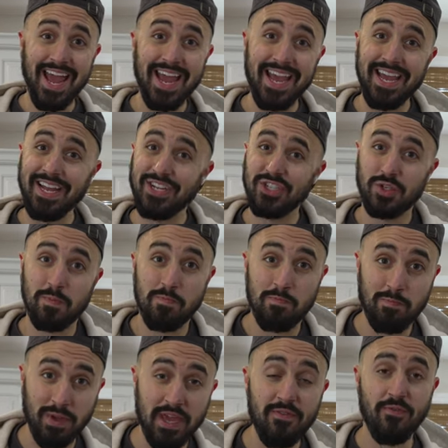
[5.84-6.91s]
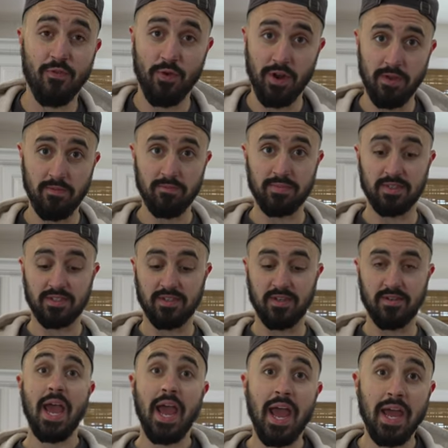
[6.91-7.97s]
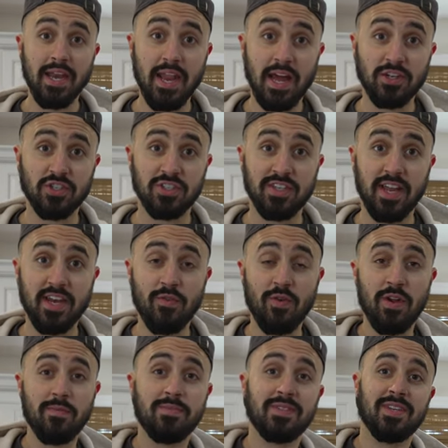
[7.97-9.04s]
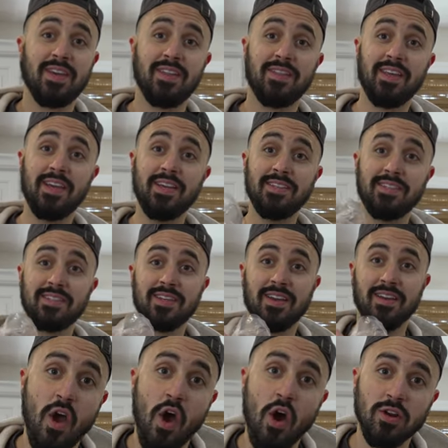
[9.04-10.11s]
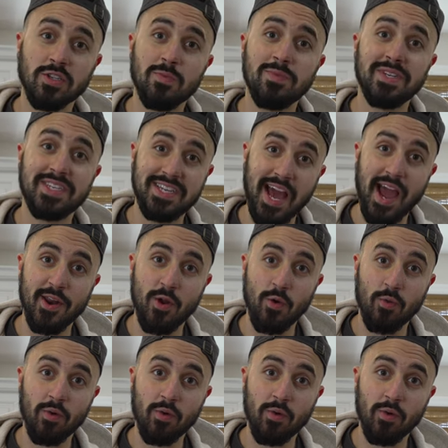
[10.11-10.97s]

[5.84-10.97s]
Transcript: aged beef ribs. And not just any ribs, these are some dino